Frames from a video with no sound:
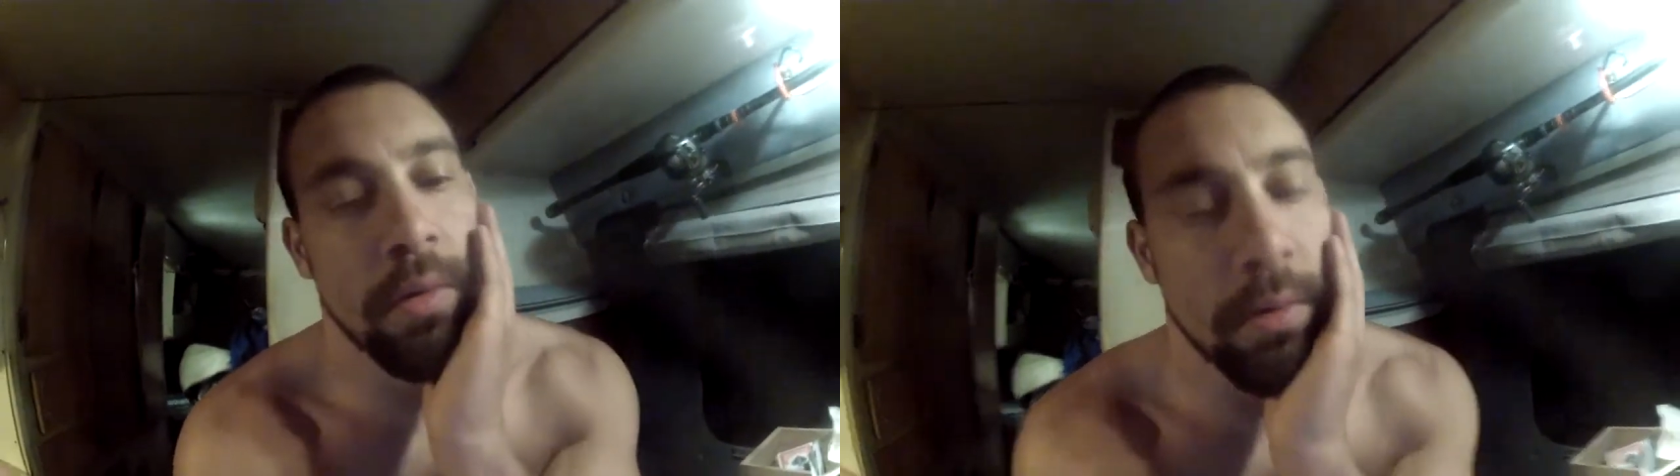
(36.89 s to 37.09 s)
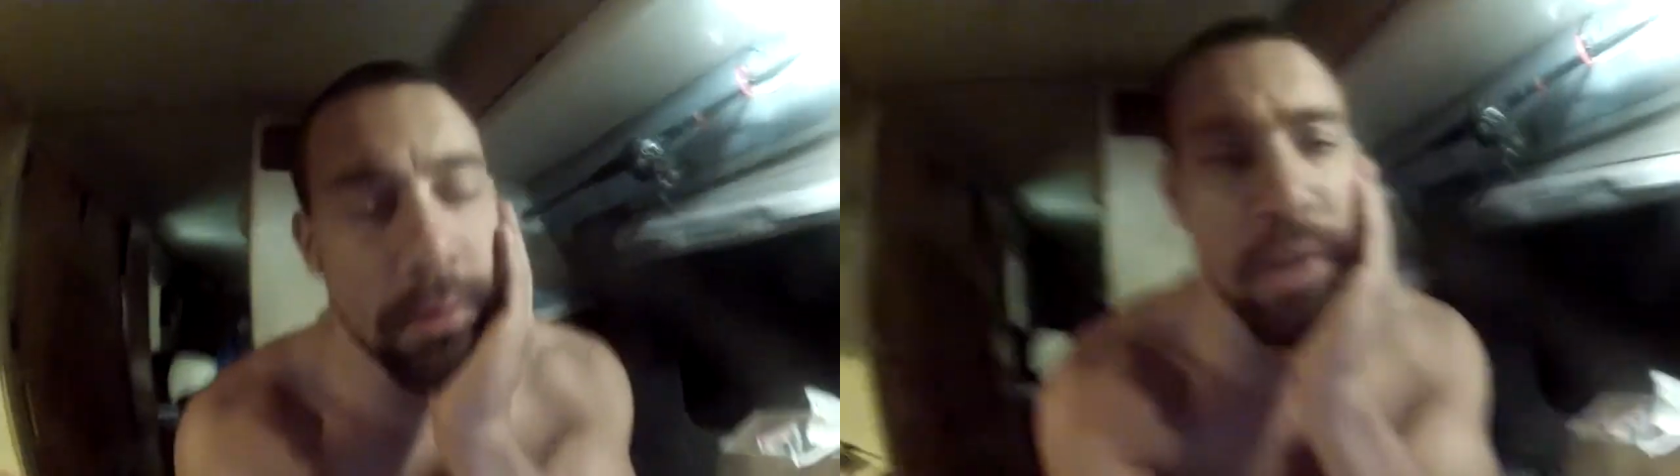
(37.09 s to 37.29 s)

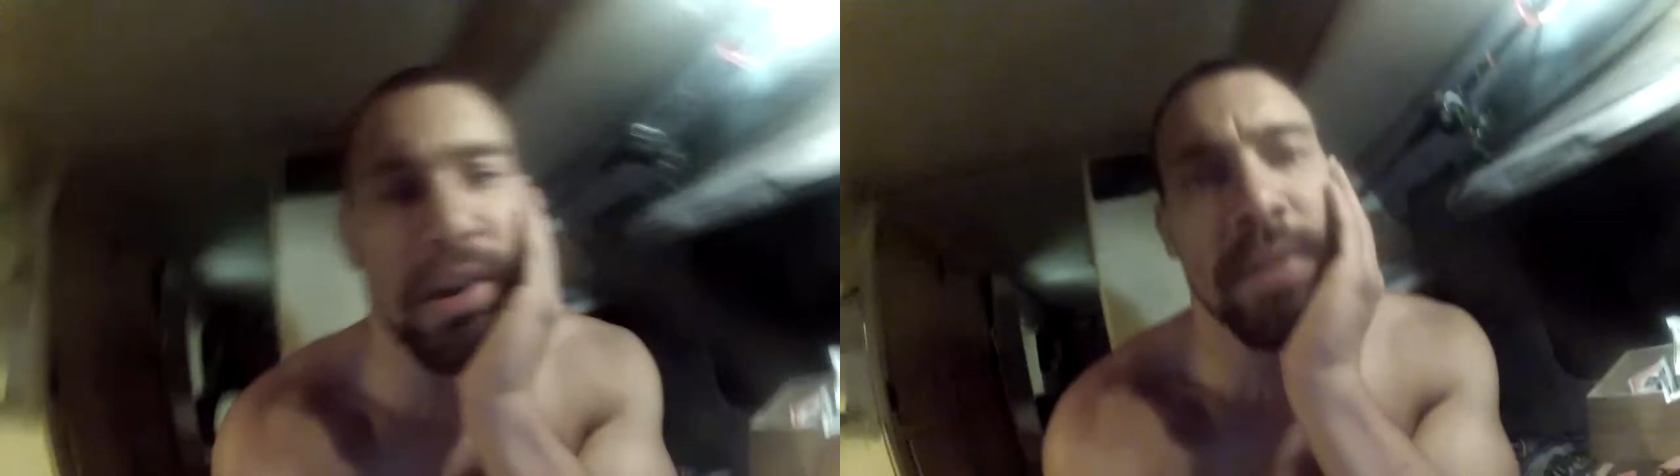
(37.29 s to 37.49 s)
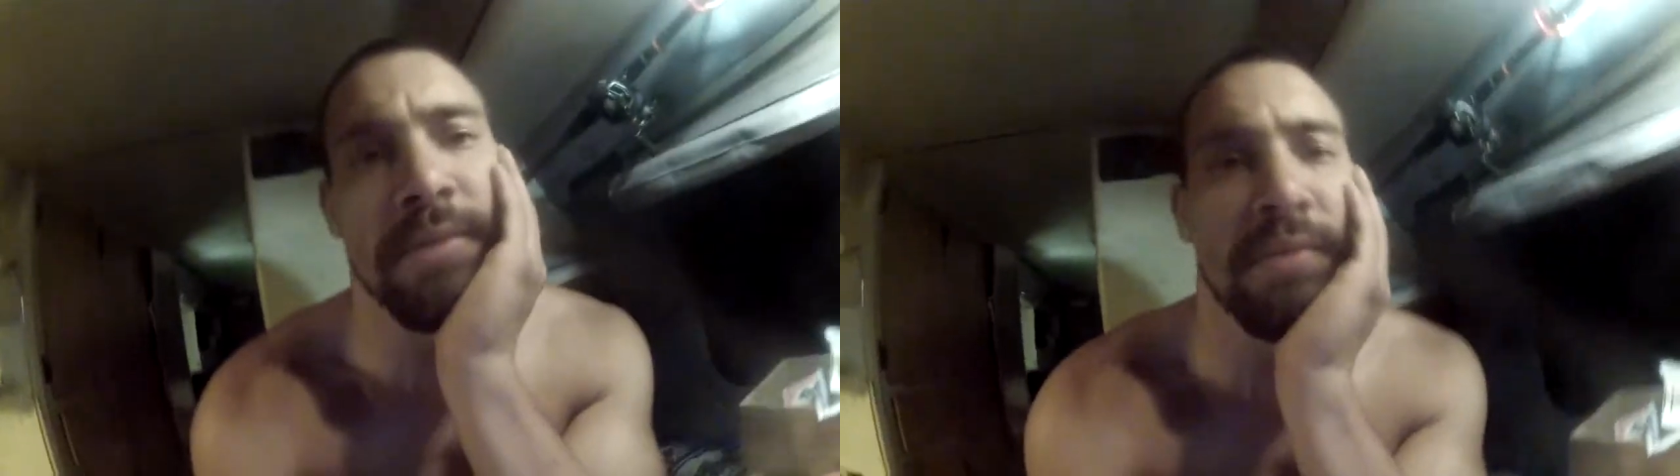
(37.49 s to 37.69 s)
We
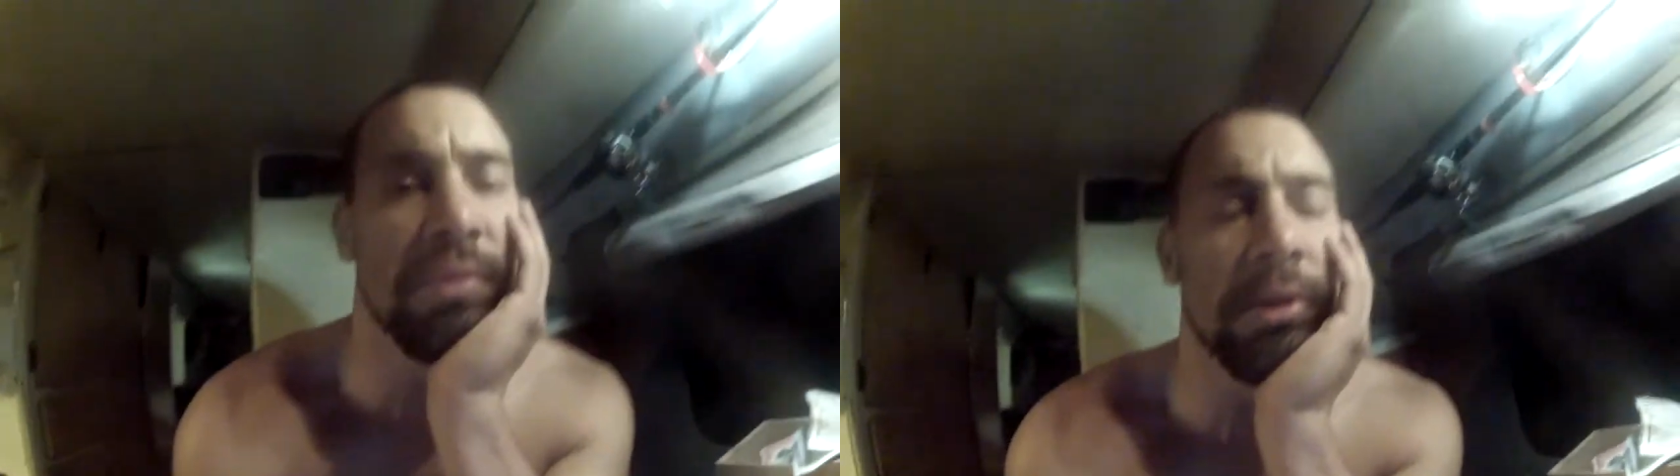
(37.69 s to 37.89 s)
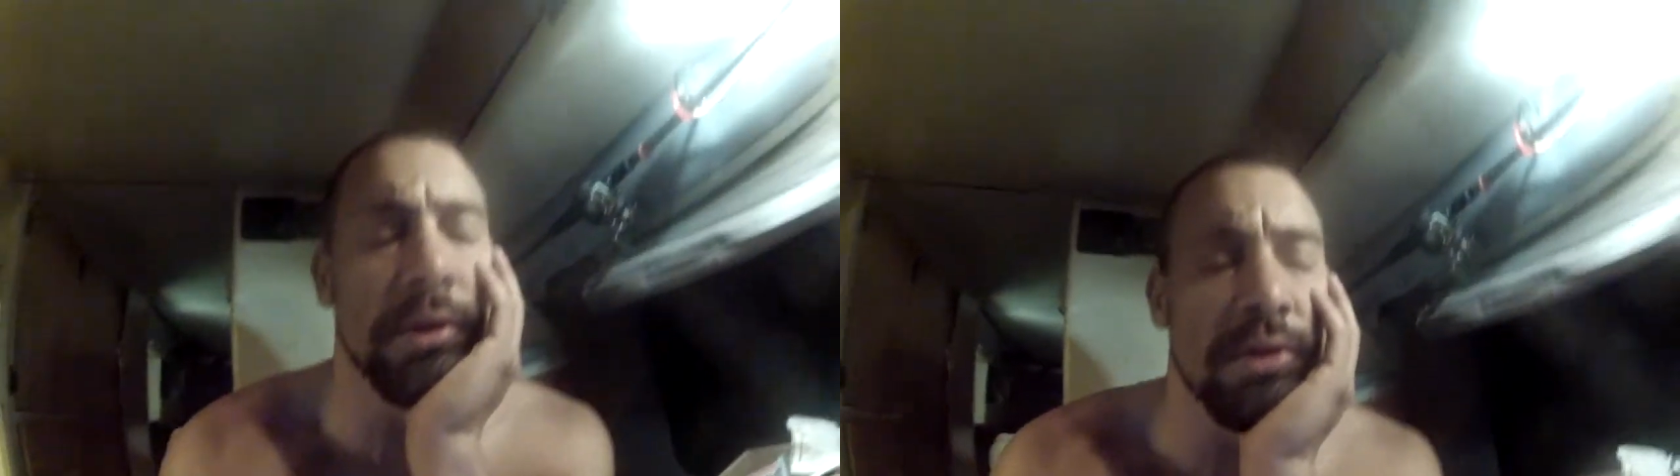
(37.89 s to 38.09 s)
grabbed some
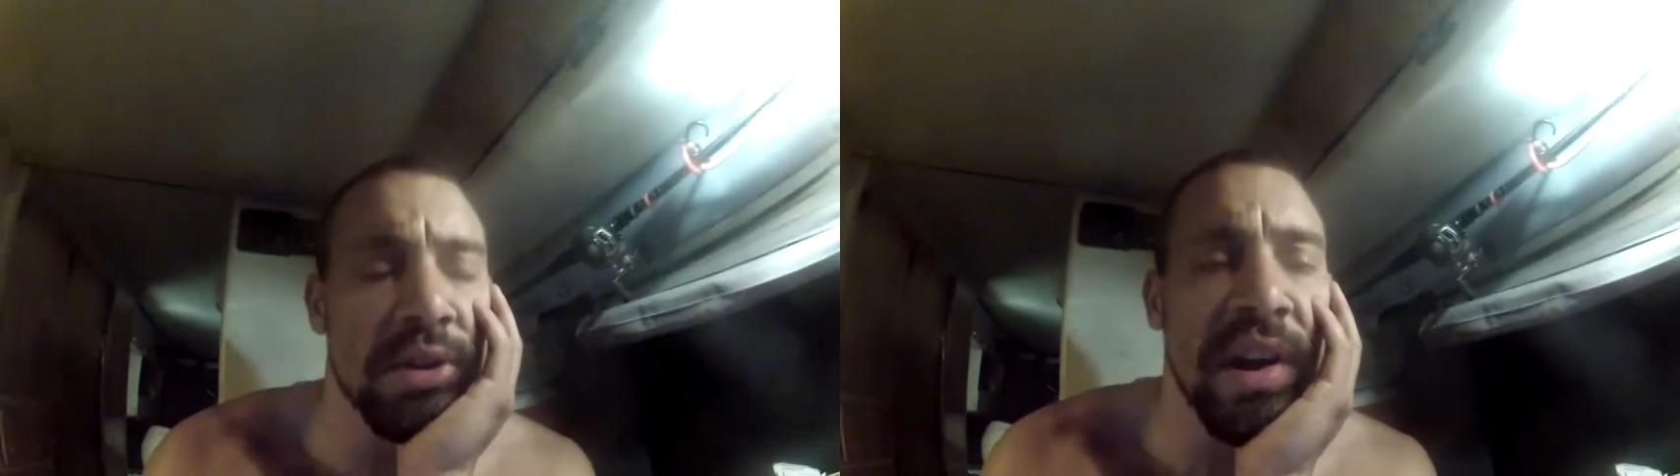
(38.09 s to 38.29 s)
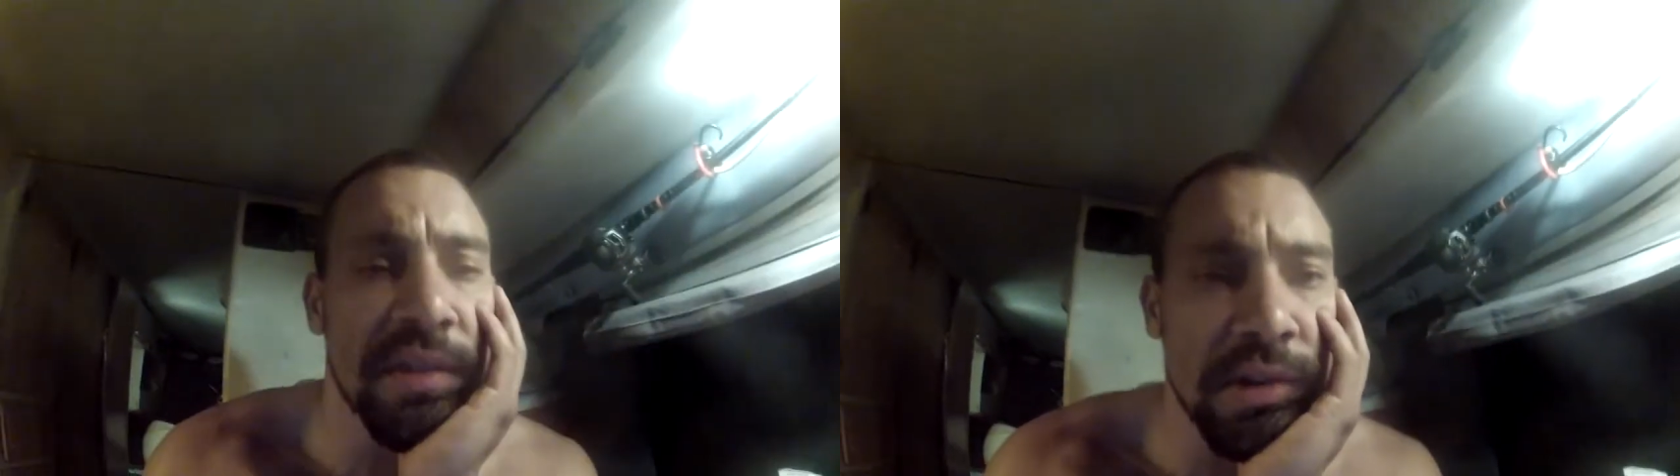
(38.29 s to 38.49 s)
food. He's
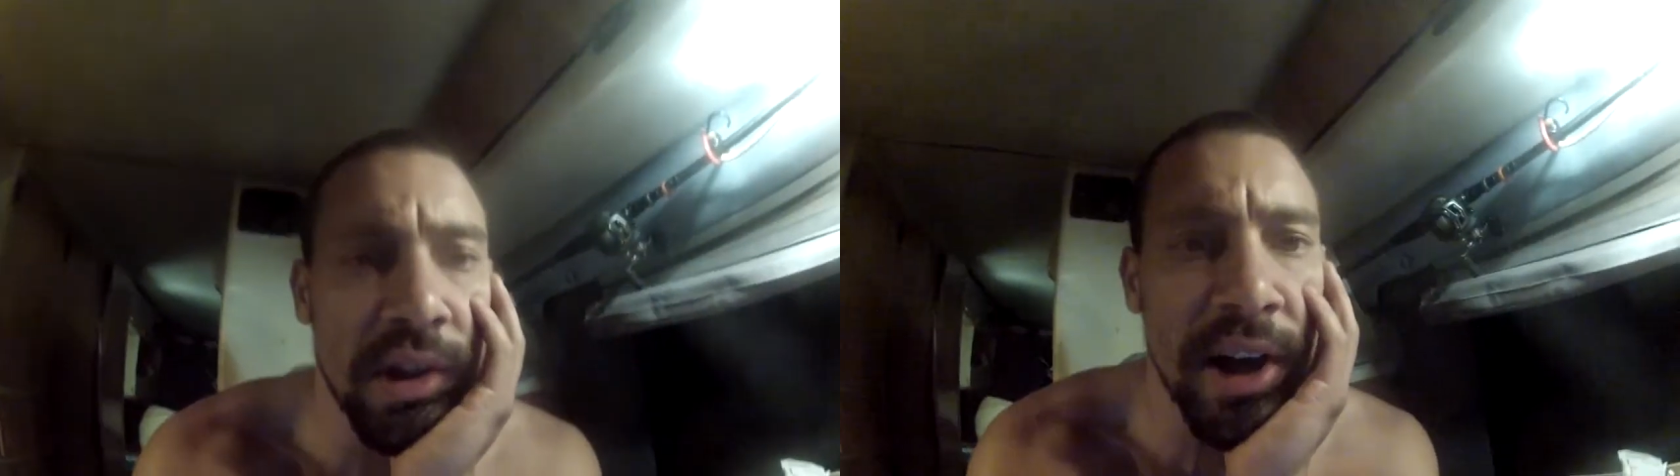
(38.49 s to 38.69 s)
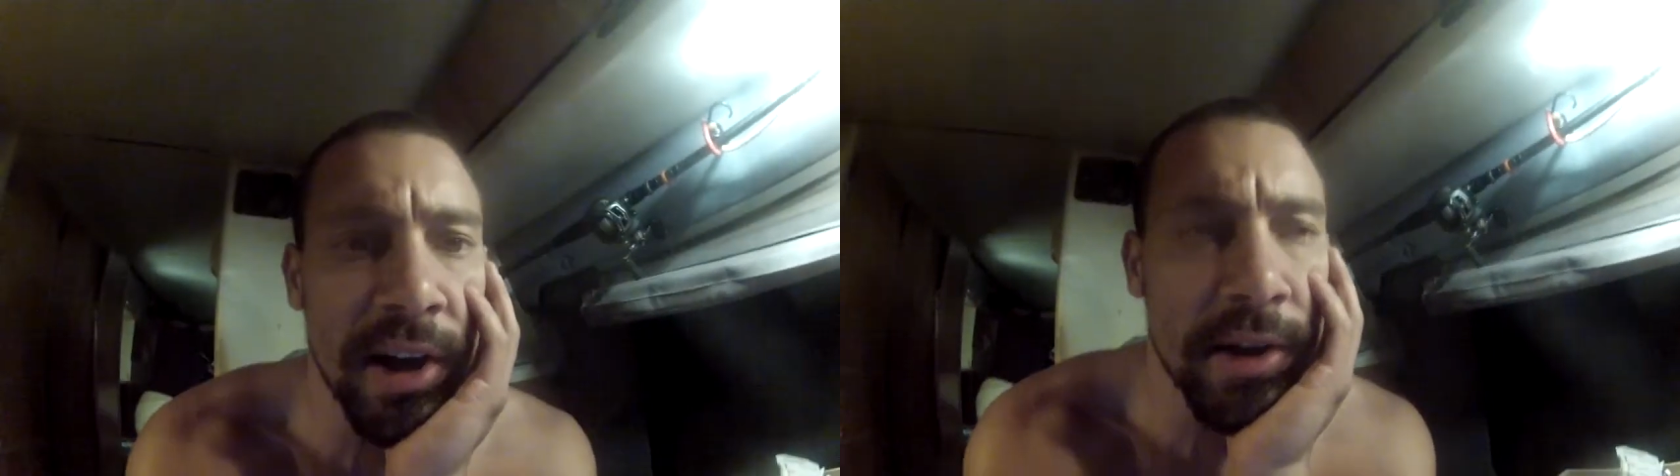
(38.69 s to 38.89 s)
traveled a
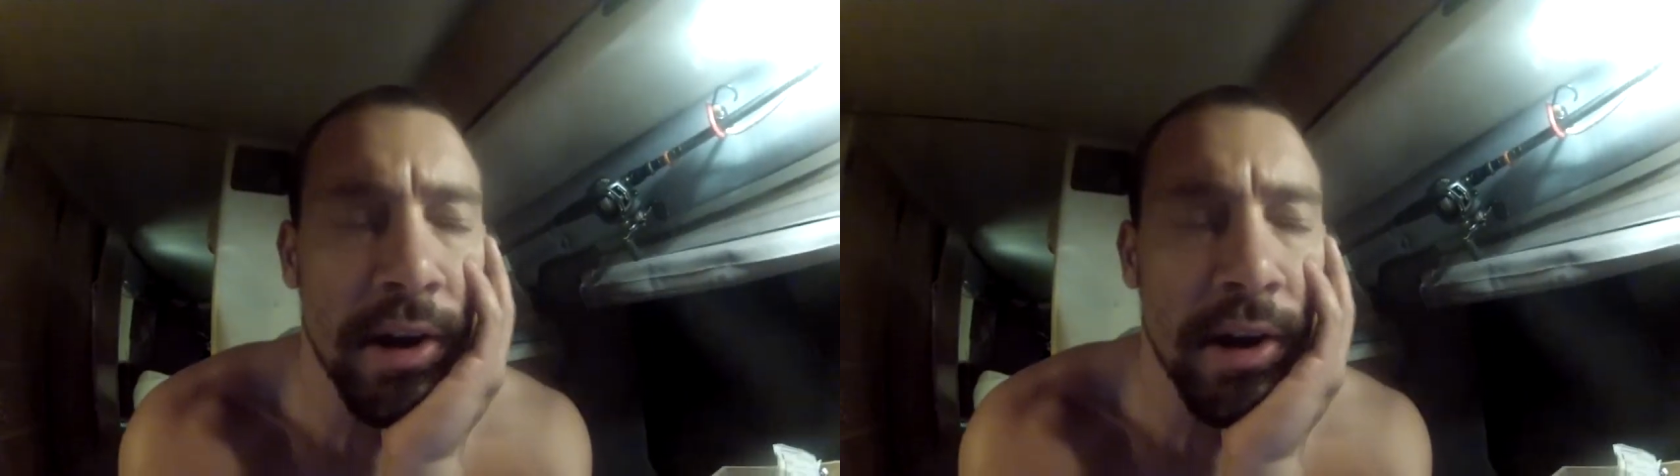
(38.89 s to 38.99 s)
lot,